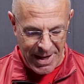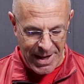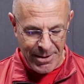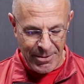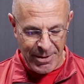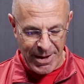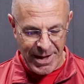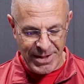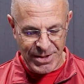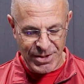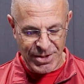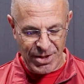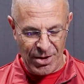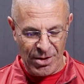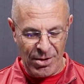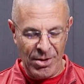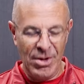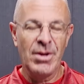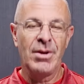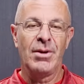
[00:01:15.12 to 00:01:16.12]
anyway,
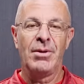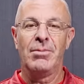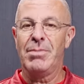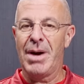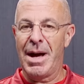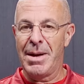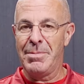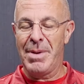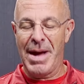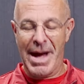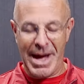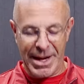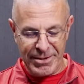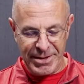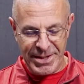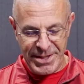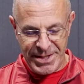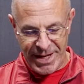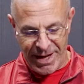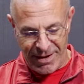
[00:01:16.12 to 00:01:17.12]
so my
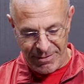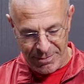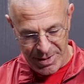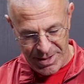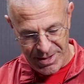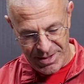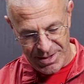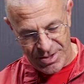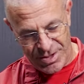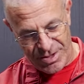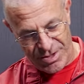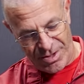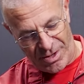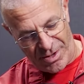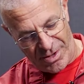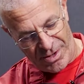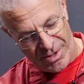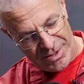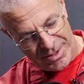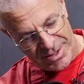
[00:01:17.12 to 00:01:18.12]
batteries have been
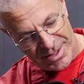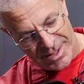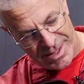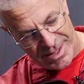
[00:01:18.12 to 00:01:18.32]
installed.